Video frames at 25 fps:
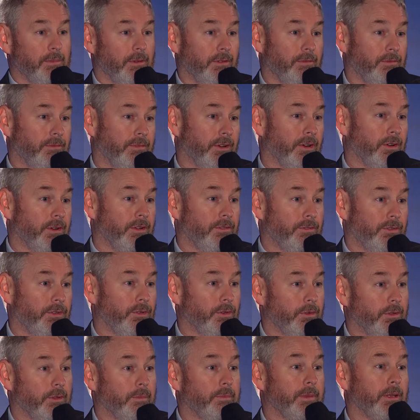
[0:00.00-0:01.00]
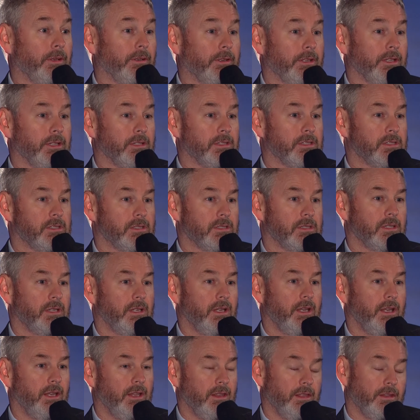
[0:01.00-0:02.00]
and very few of the buildings
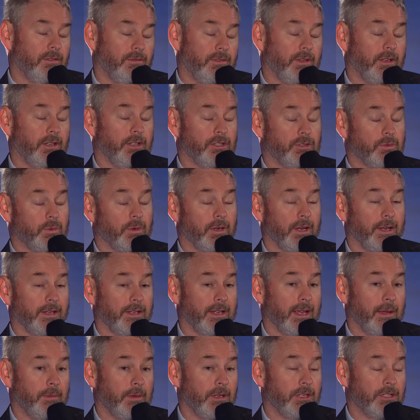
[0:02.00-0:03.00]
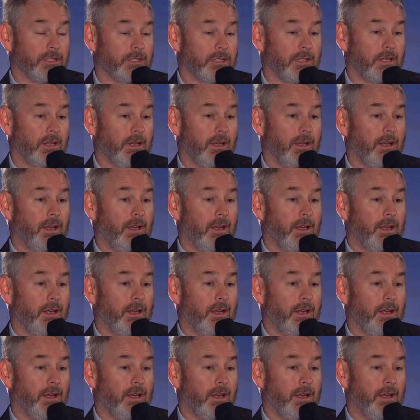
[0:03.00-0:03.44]
in the village were undamaged.